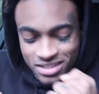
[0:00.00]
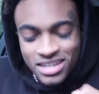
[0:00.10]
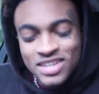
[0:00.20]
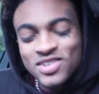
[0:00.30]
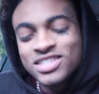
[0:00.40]

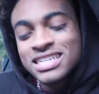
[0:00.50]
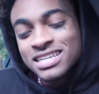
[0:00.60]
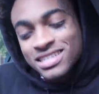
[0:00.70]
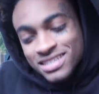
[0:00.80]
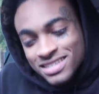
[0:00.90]
So you
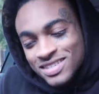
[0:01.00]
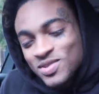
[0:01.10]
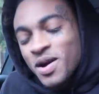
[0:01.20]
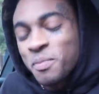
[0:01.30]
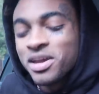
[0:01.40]
just,
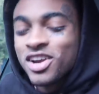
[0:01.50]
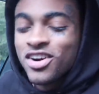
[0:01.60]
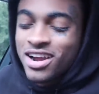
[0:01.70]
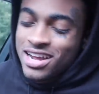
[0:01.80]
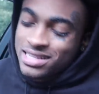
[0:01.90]
you up and
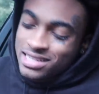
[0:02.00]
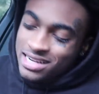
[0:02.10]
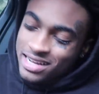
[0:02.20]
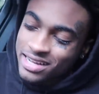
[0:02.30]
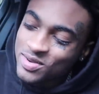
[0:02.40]
grind to
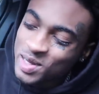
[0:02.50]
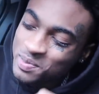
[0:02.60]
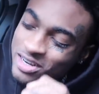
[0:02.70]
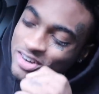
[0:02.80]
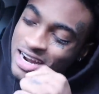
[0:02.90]
that. You
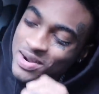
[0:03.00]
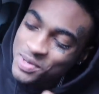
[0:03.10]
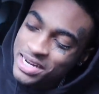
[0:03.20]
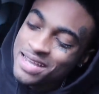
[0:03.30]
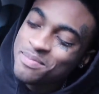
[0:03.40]
up and
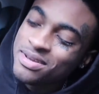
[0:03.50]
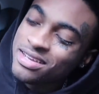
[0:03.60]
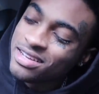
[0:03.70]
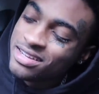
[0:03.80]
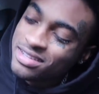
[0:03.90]
grind with that
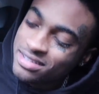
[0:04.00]
beat.